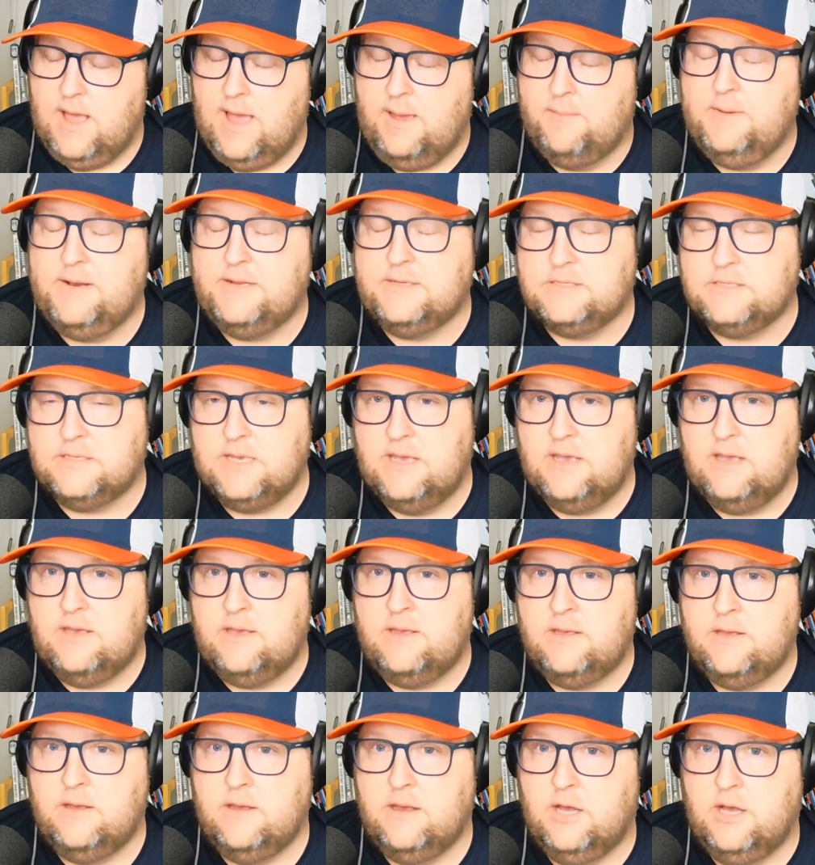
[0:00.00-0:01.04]
I'm going to
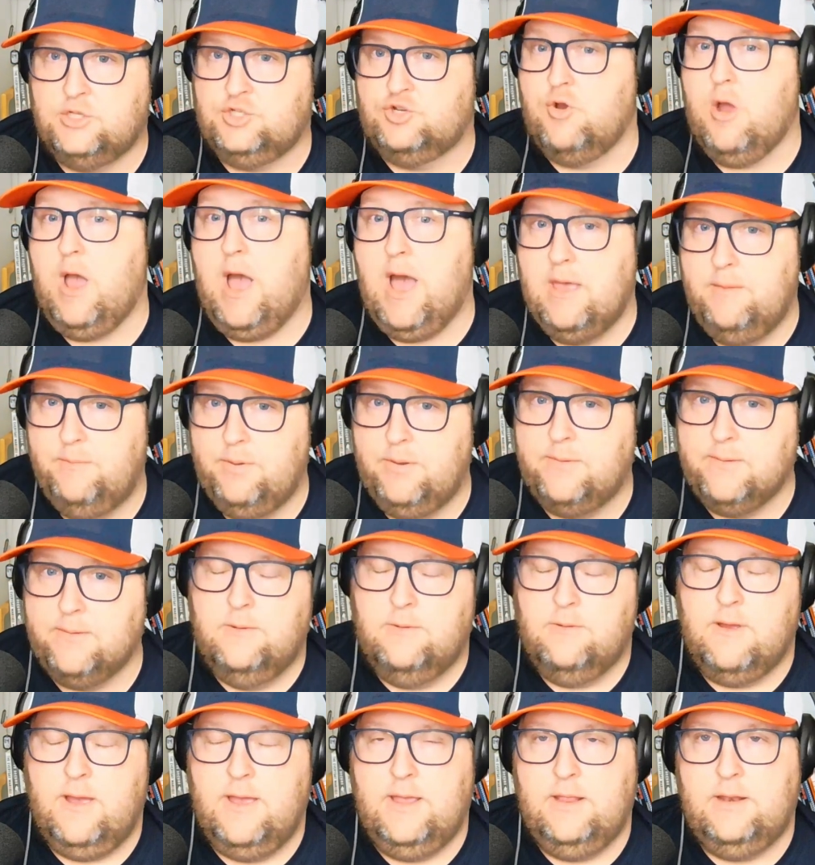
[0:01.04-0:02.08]
say a tribe,
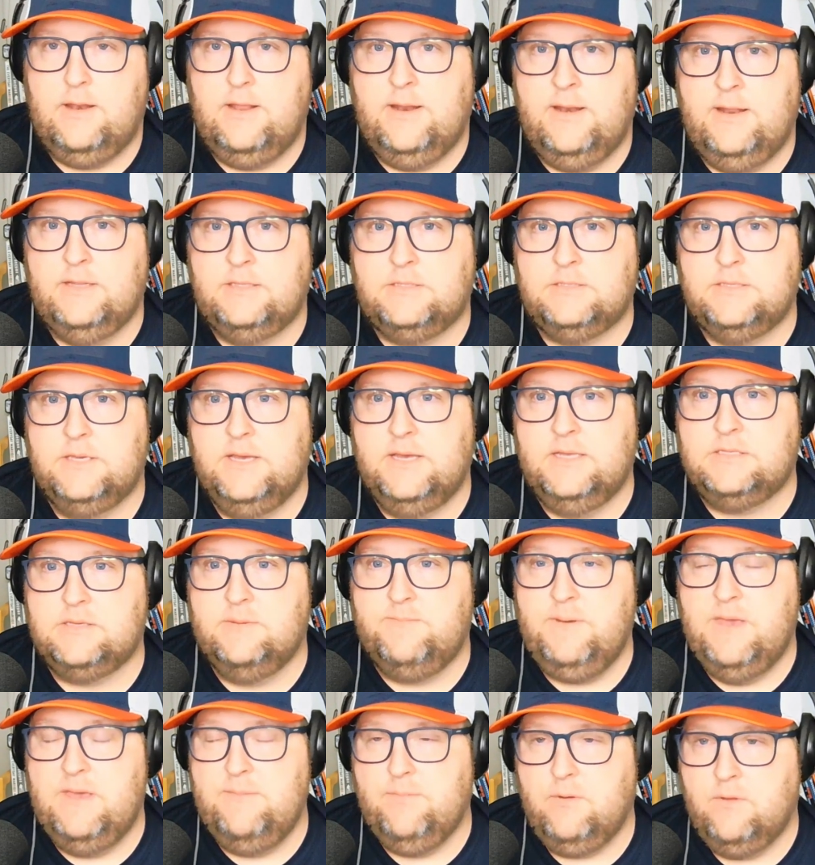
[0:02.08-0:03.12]
right? And it's a
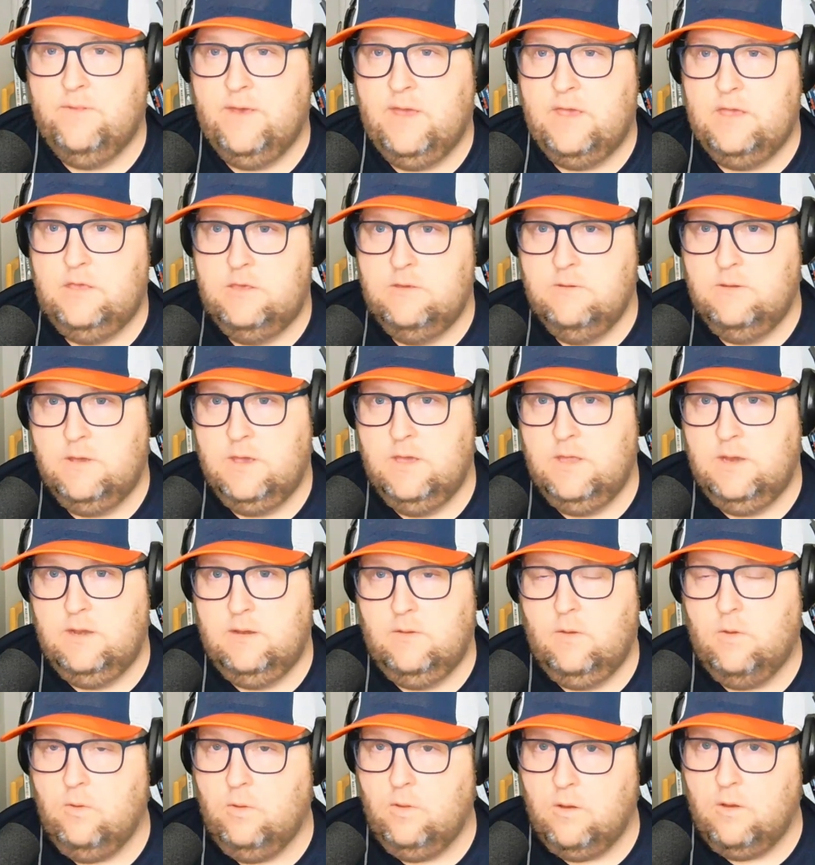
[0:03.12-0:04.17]
people that you can
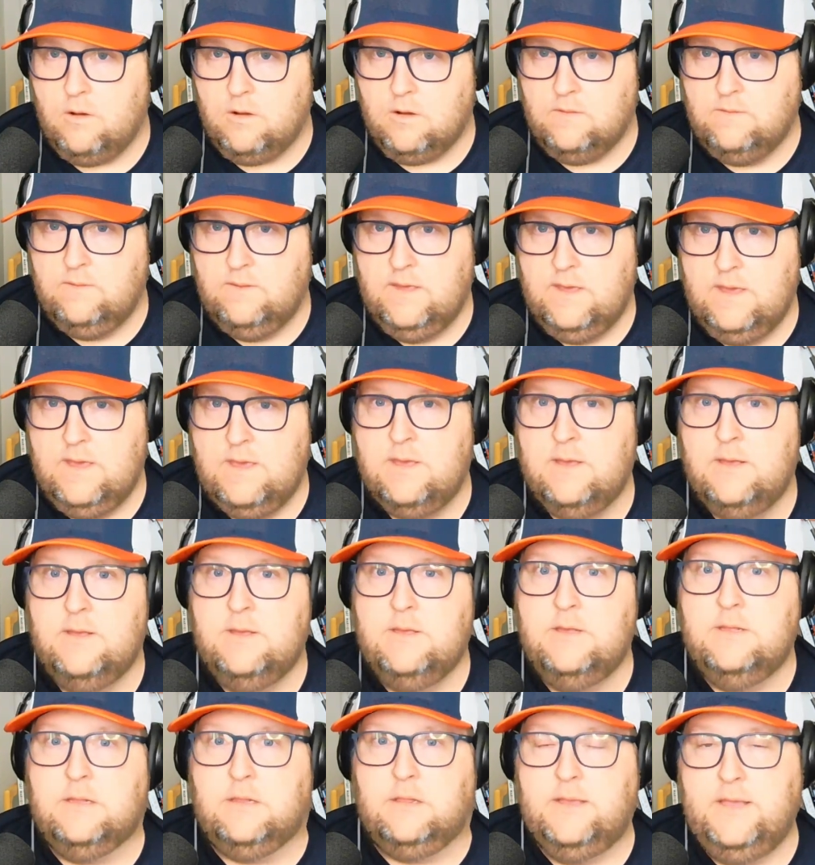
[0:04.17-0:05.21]
wholeheartedly
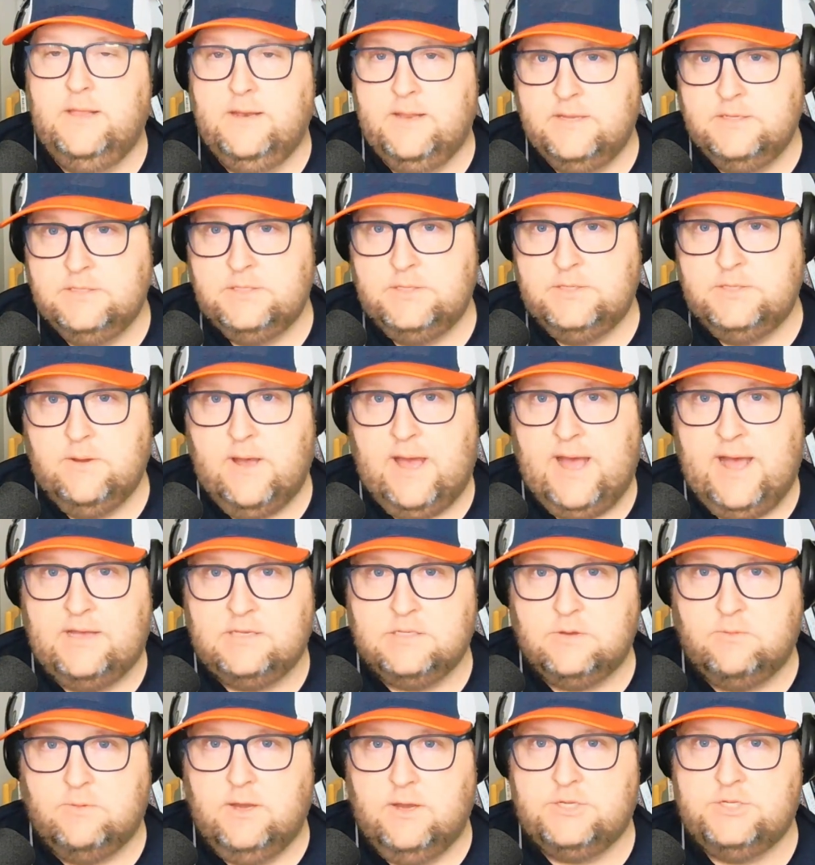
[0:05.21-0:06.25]
lean into,
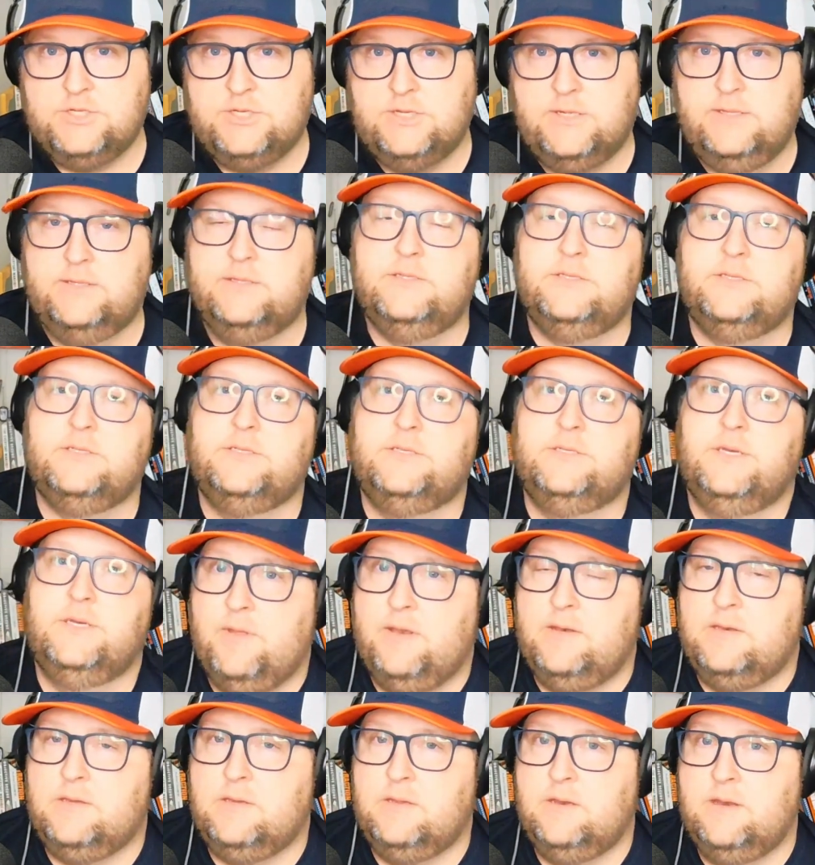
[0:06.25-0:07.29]
ask questions,
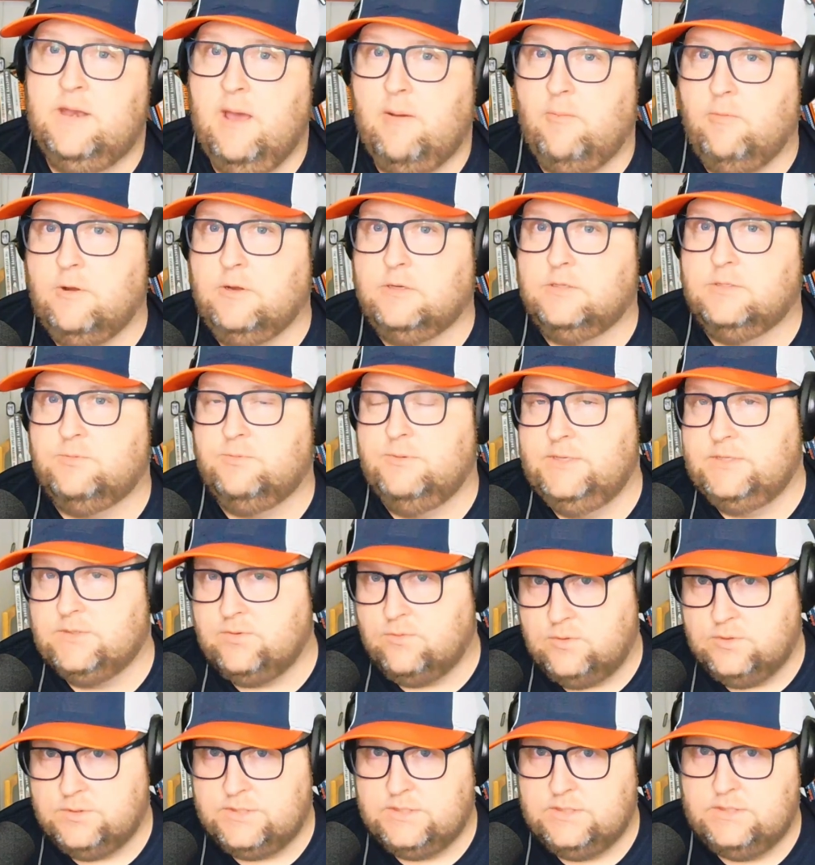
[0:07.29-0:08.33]
spin to networks,
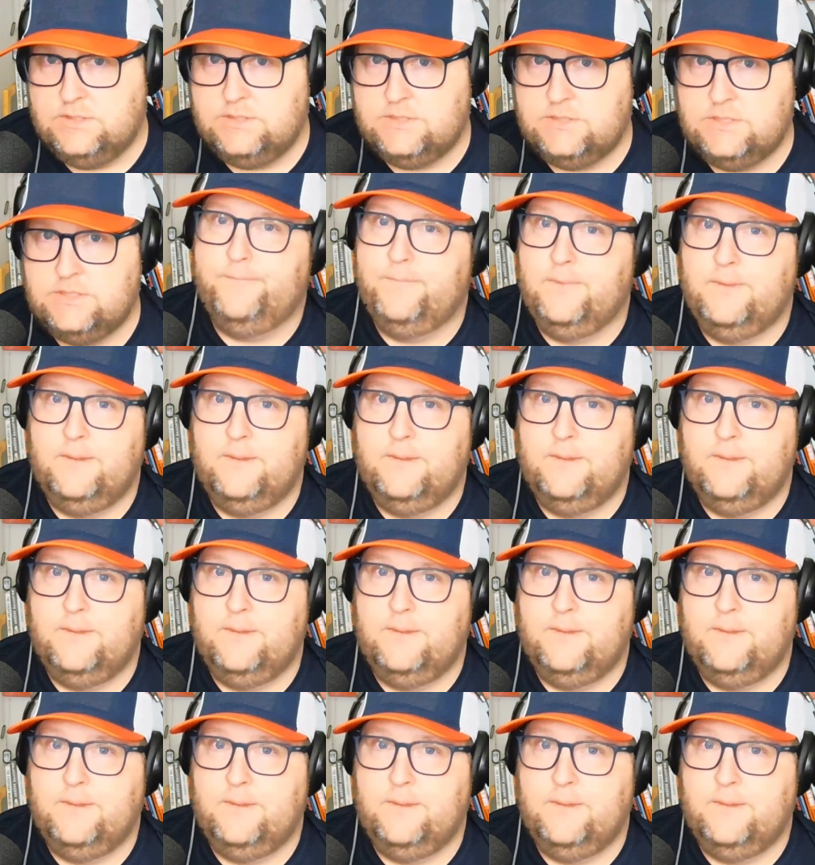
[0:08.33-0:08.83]
resources,